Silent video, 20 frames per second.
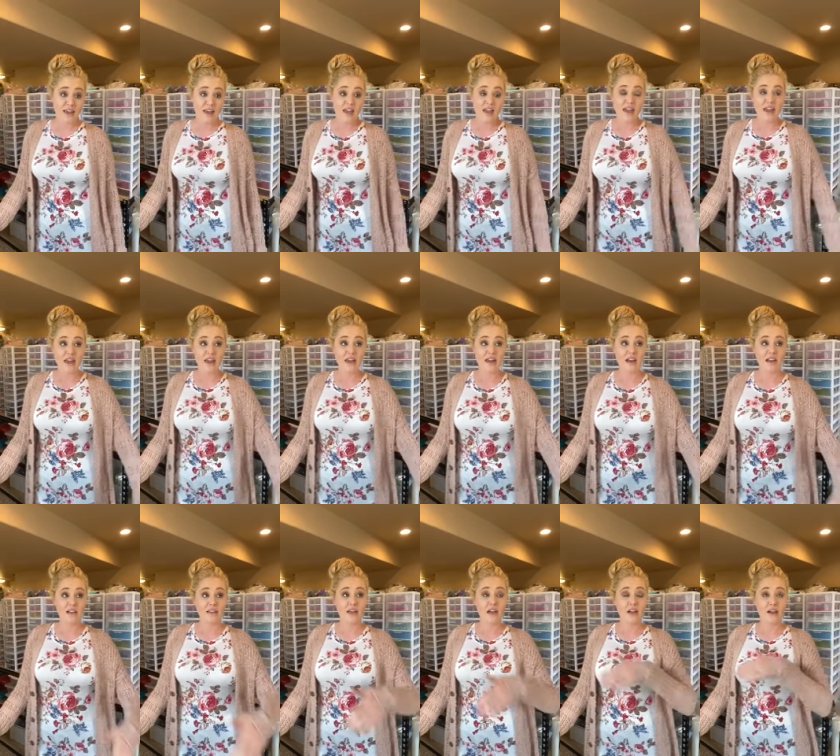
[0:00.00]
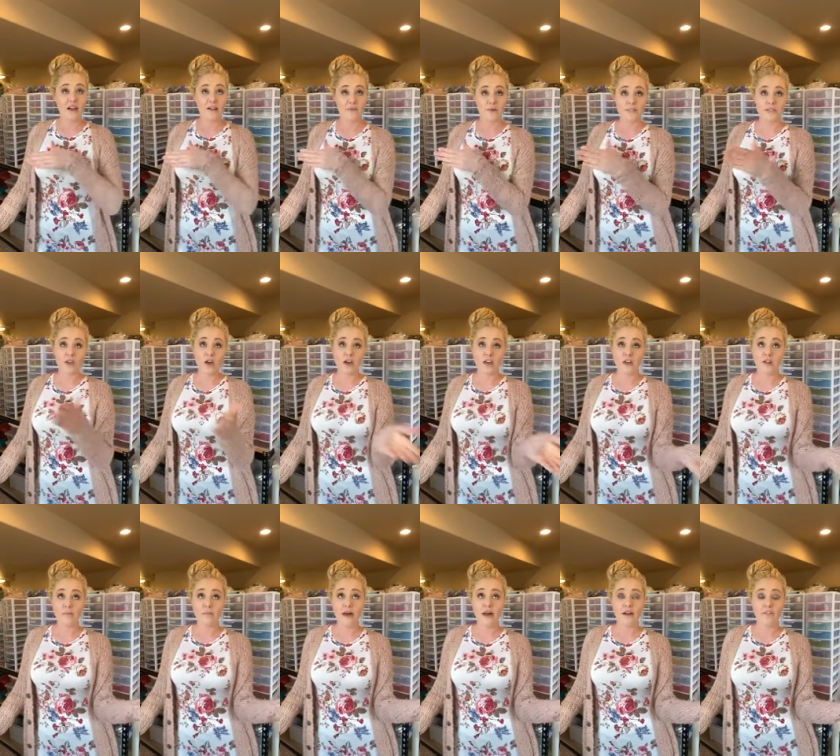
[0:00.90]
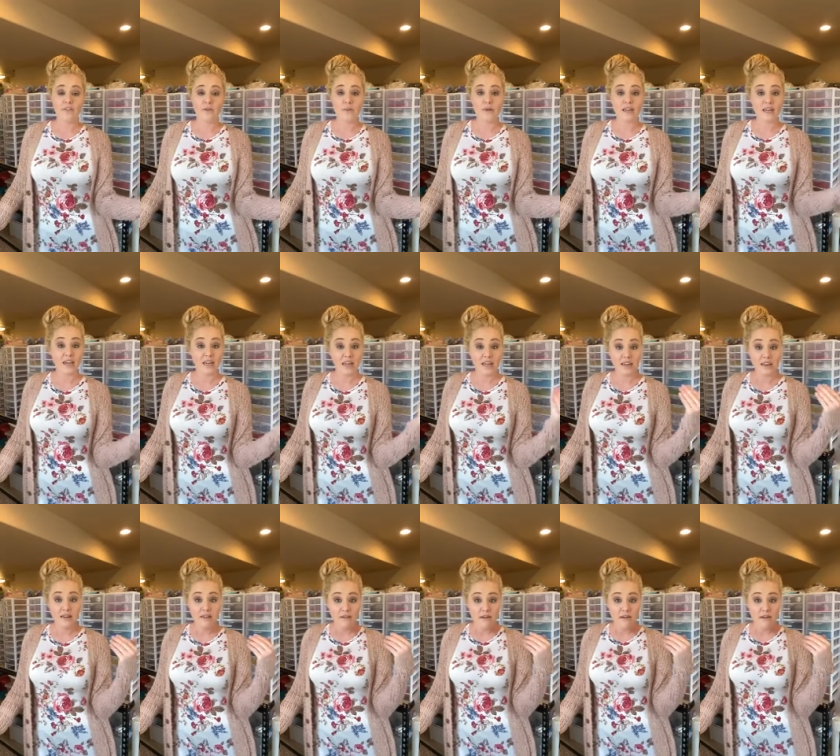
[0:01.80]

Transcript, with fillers: And like I was talking about at the beginning,